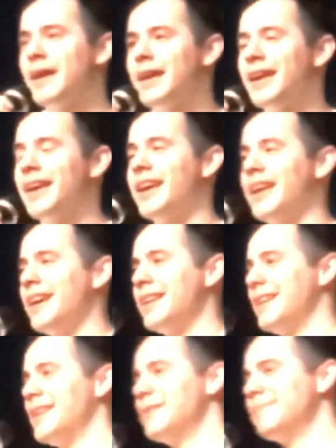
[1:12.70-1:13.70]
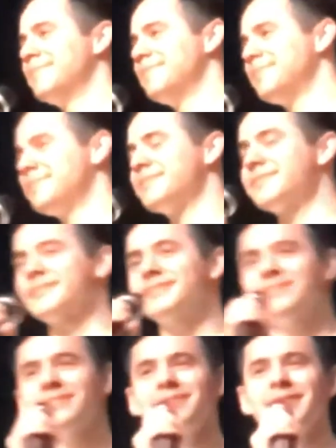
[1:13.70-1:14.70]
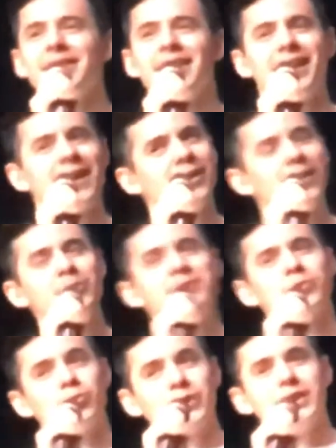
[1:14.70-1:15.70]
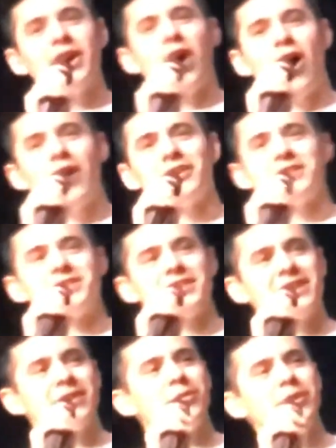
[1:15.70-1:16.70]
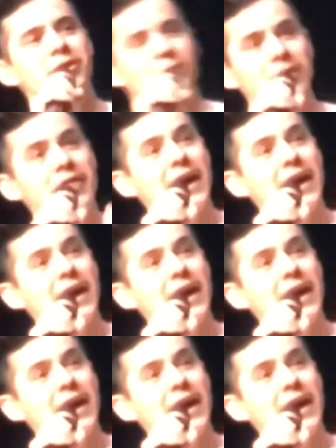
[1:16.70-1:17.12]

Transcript: And it was a really hard decision. Well, thank